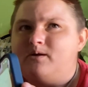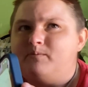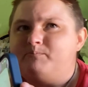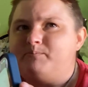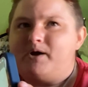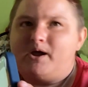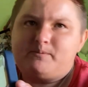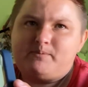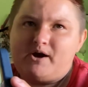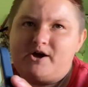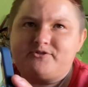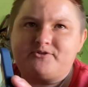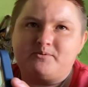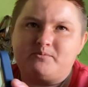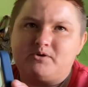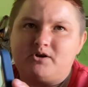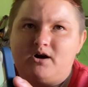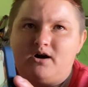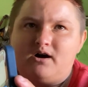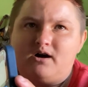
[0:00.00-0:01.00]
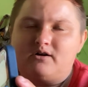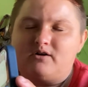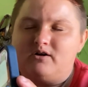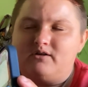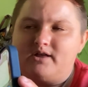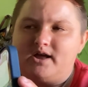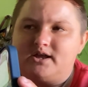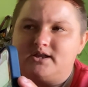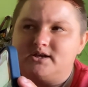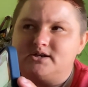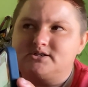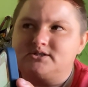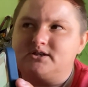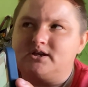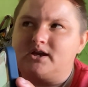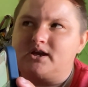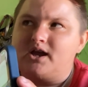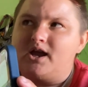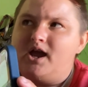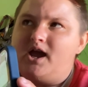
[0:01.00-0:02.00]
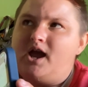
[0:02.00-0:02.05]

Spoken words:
Bed Bath and Beyond, all that is like,